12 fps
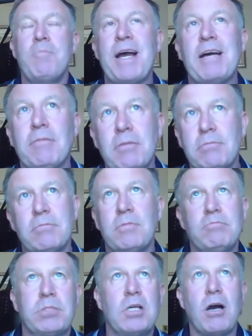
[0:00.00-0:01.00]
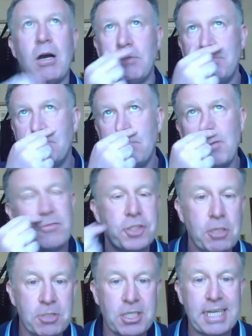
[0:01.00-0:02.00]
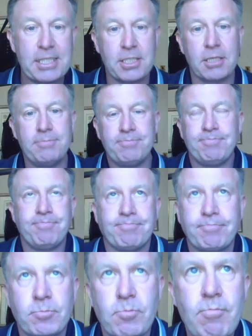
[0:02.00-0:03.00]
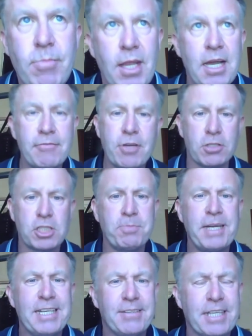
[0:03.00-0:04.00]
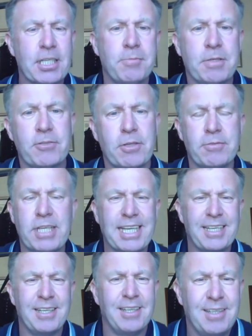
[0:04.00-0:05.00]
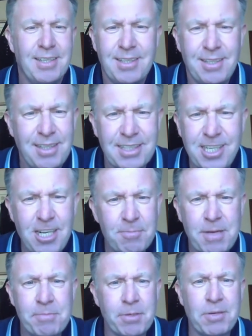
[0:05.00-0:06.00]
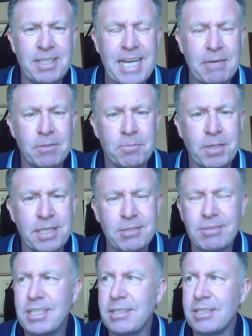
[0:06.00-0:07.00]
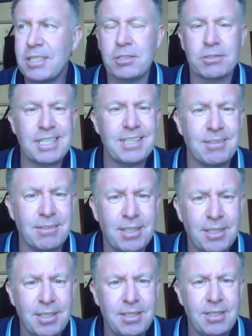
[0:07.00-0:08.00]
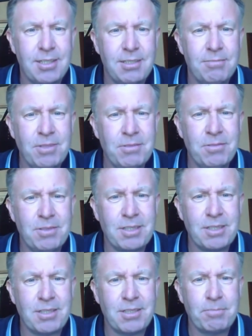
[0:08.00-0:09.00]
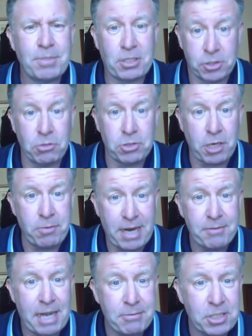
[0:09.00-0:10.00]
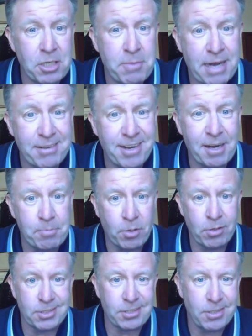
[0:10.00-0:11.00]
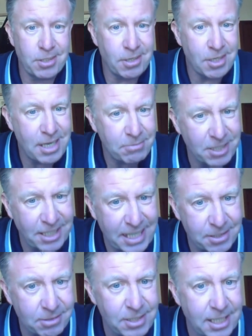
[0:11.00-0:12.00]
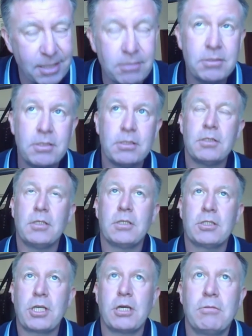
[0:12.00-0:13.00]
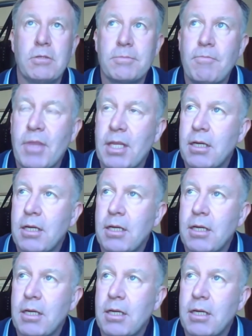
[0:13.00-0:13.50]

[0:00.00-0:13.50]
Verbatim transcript: about a month, 2 months later, I've got a speed thing coming through. I'm thinking, I can't remember when that would be. So I said, look, because also I was on about 9 points. I thought, oh, I'm going to get done here. So